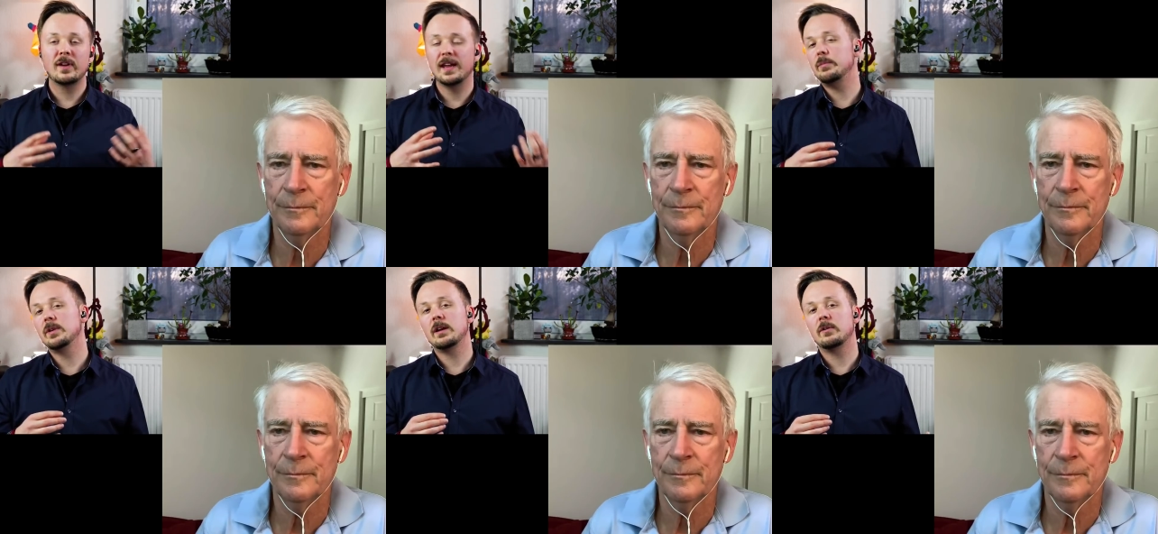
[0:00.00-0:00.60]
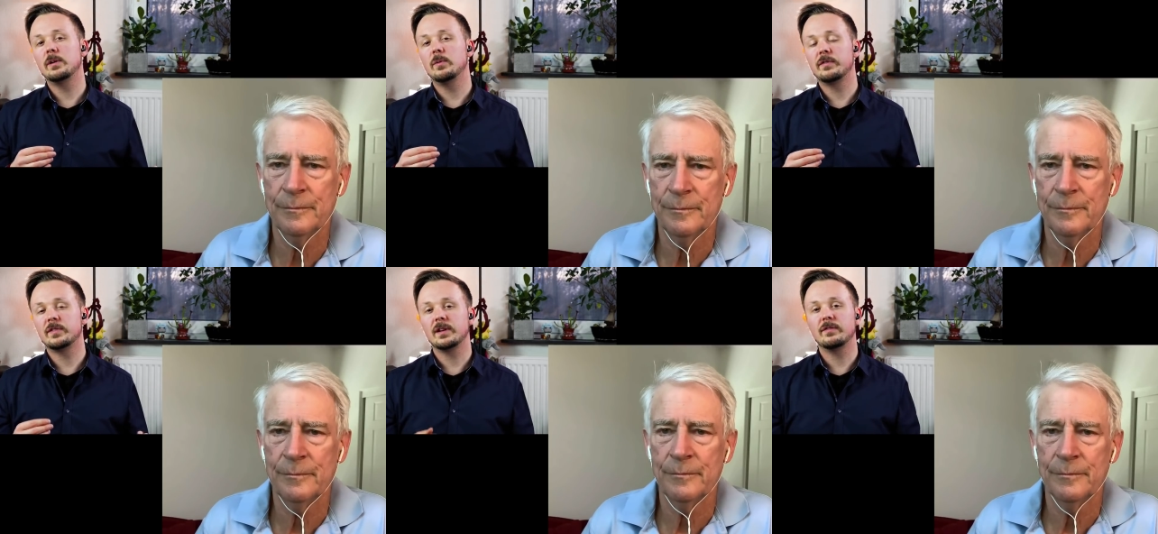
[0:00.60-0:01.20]
Speaker 1: vocabulary vocabulary
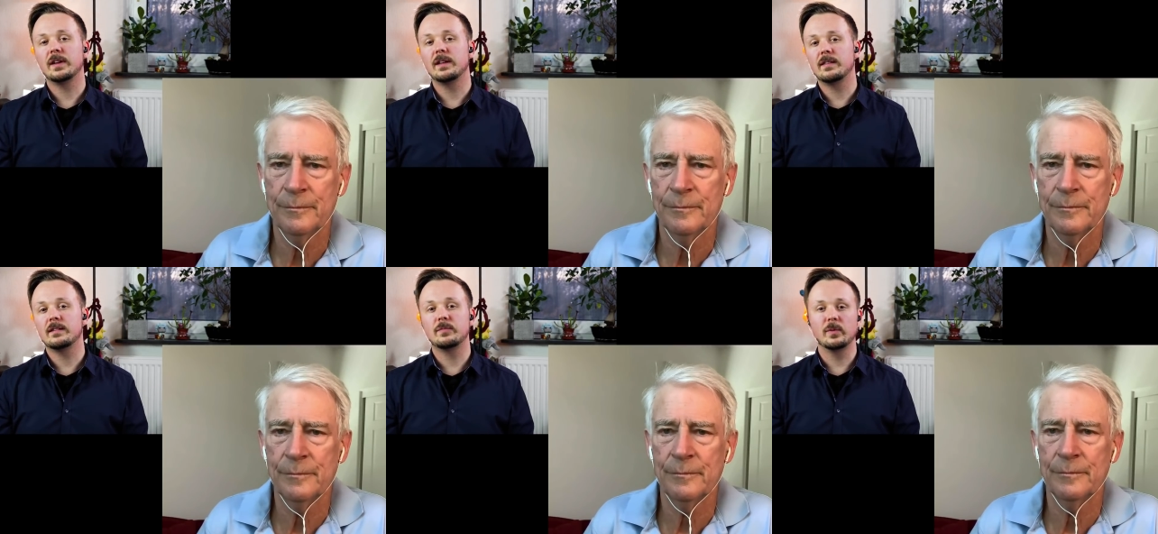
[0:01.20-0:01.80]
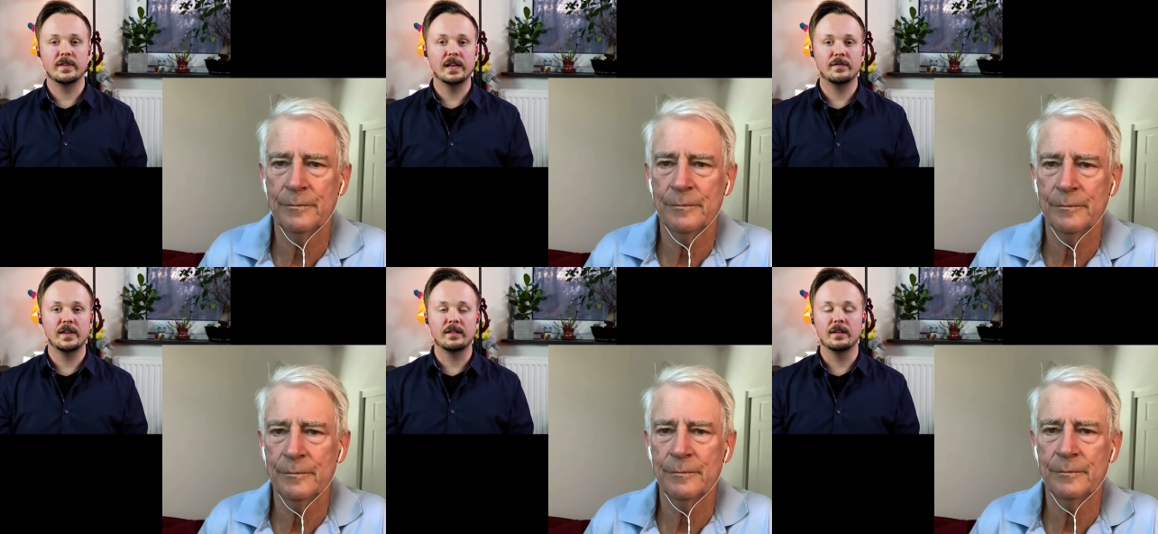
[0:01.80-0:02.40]
with stuff like this, with
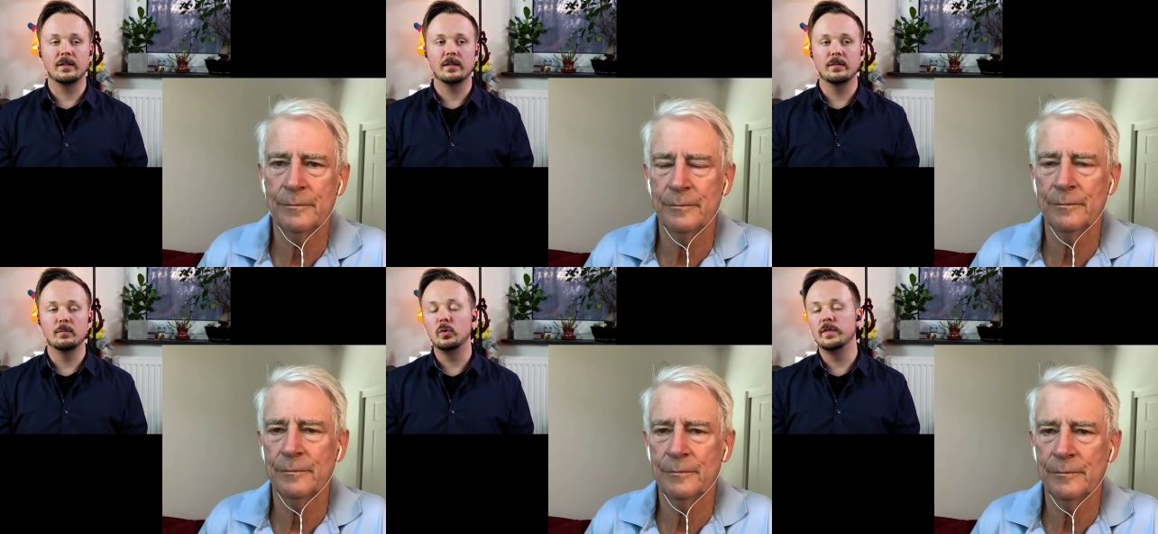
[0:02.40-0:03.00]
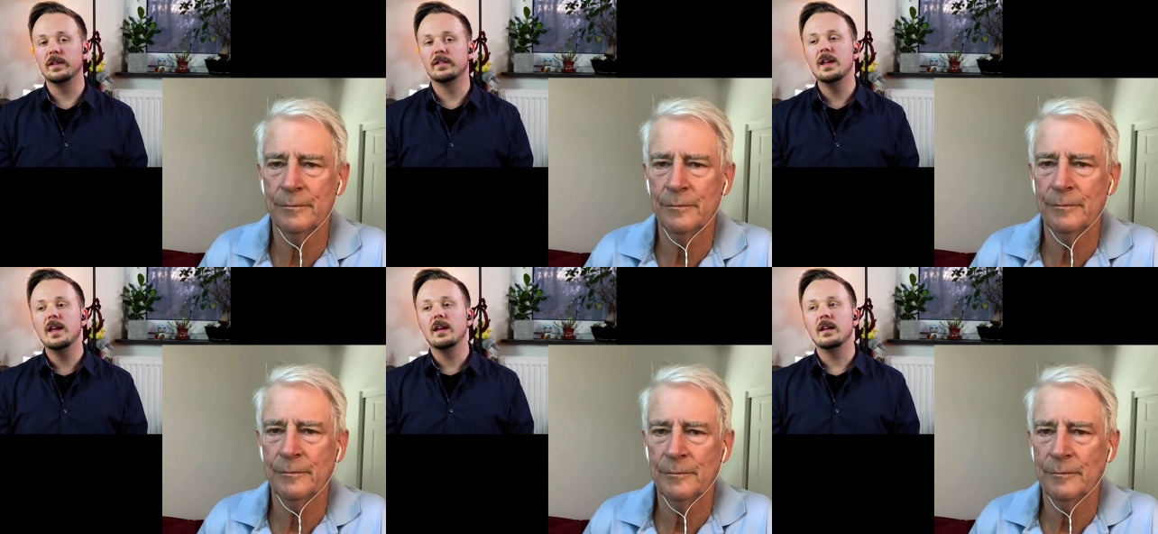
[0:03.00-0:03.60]
Netflix and, and movies,
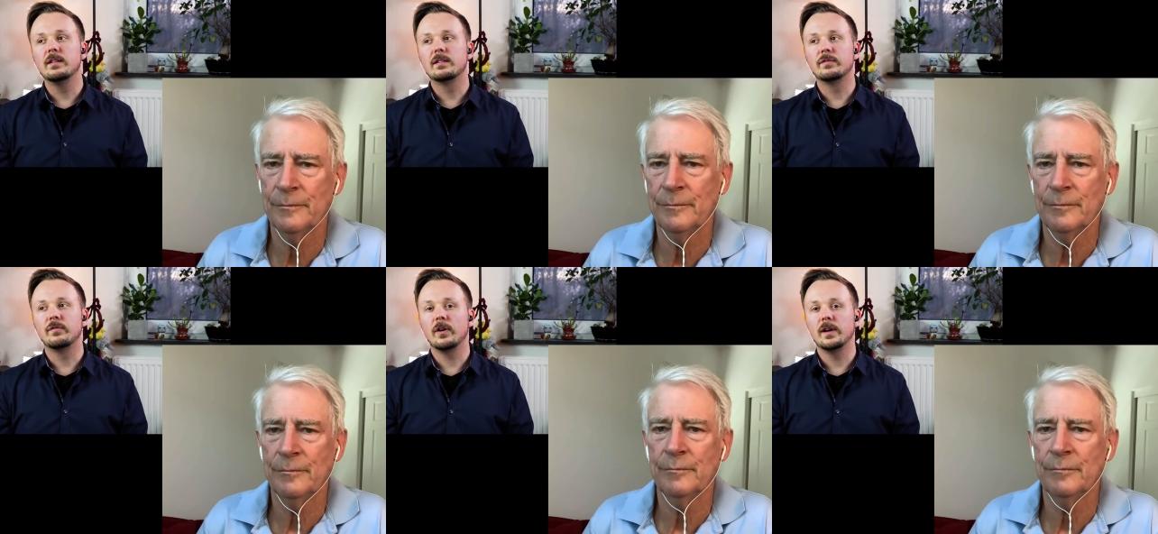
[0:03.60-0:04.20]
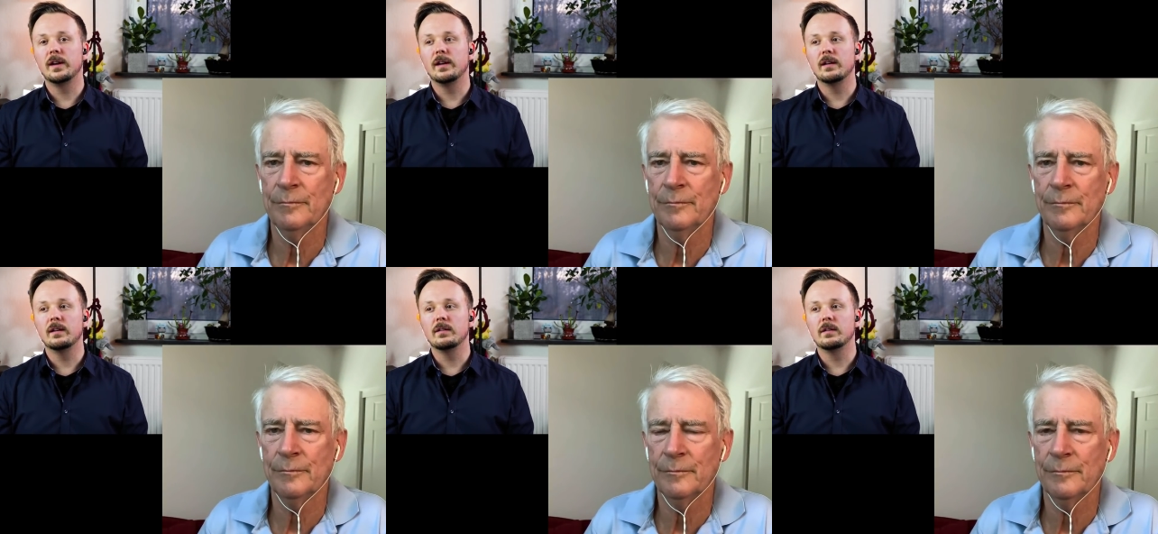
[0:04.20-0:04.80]
is
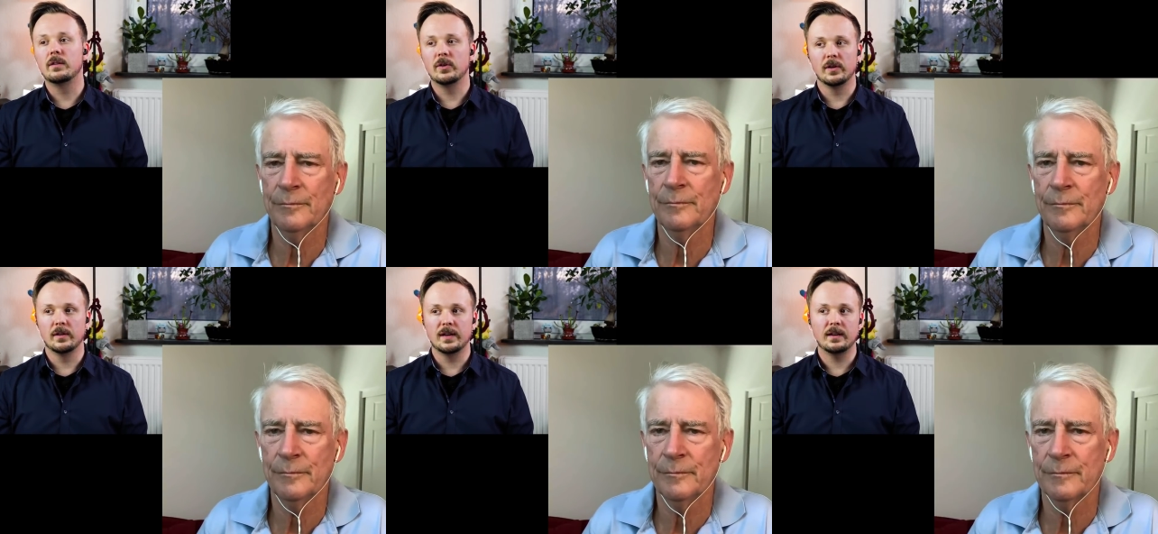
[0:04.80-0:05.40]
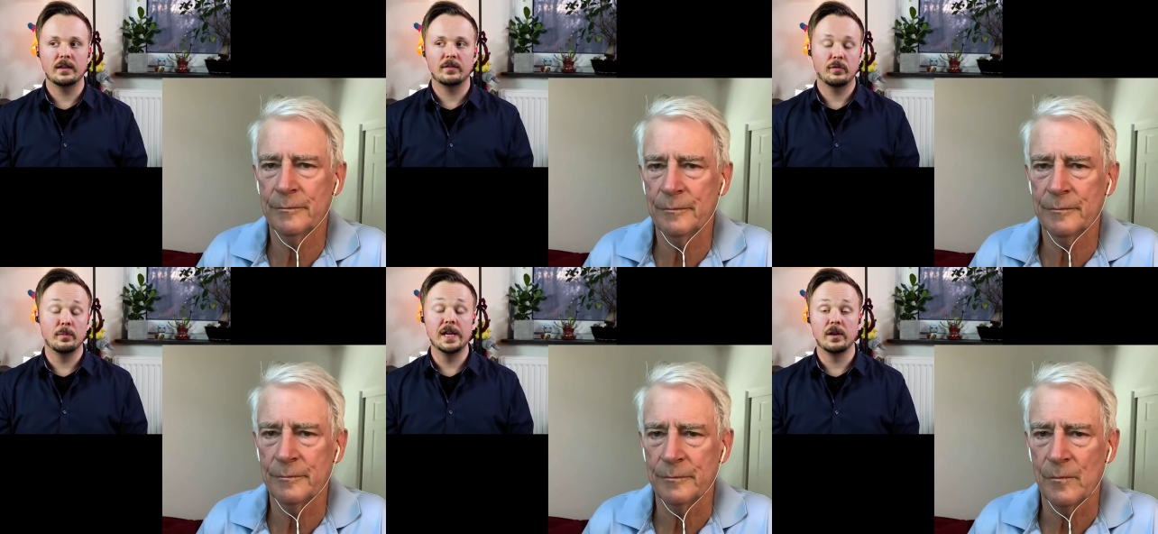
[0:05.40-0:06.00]
very good. At least
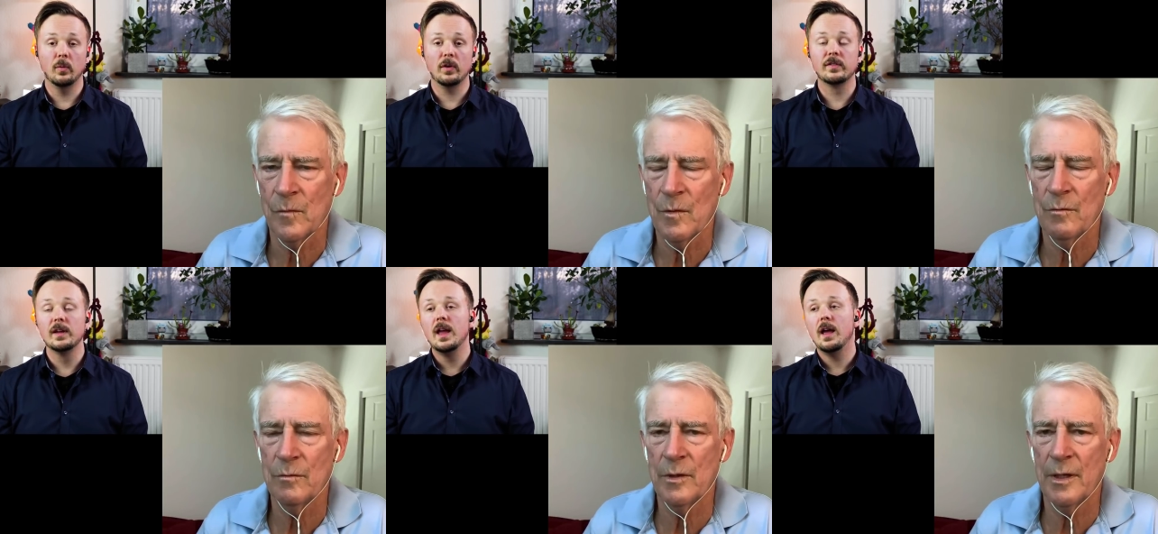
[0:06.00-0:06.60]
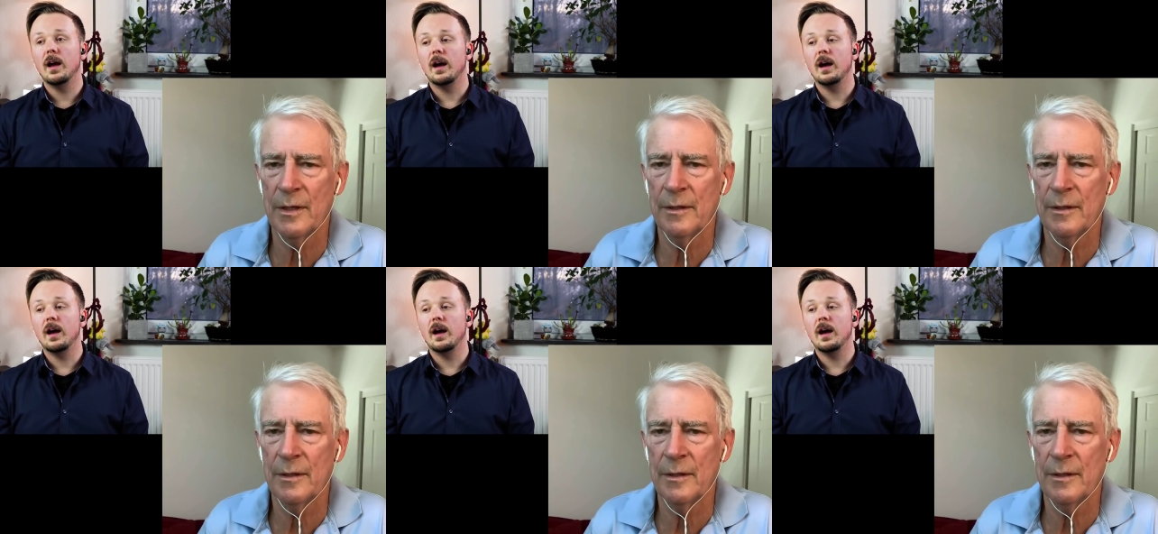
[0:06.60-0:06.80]
for me, it was. Right.